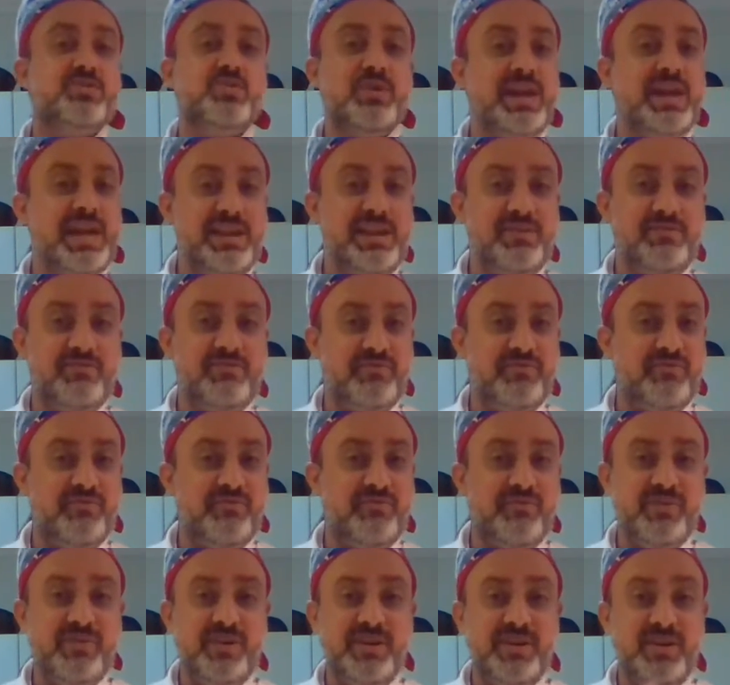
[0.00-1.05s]
is
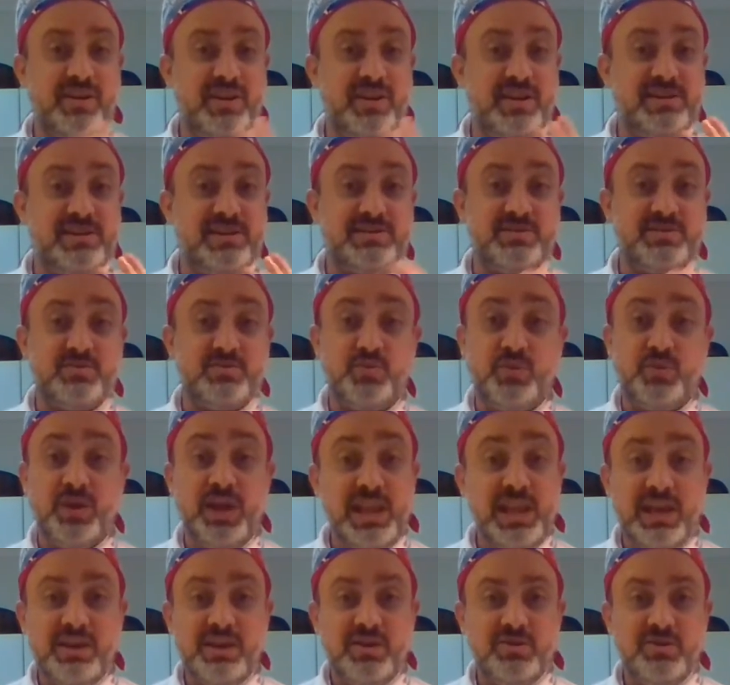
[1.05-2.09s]
totally
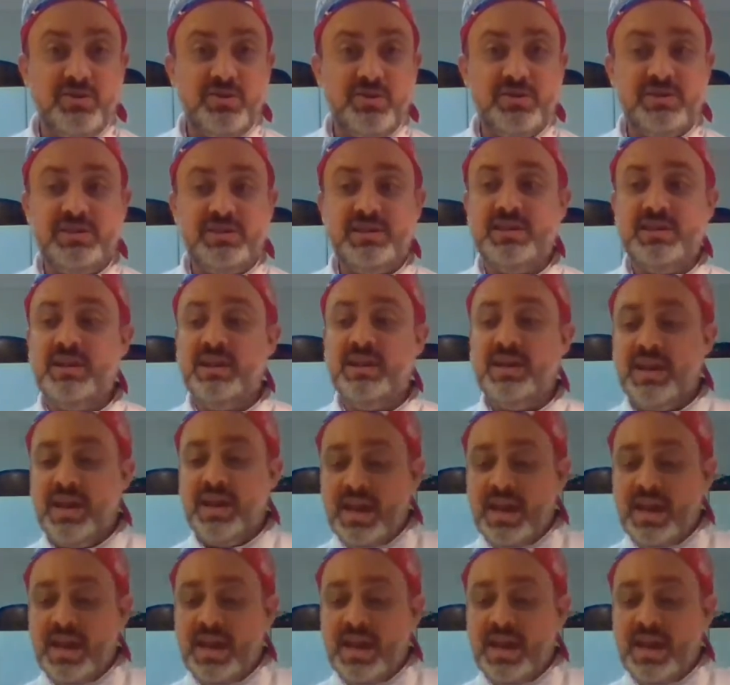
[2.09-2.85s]
different. It's totally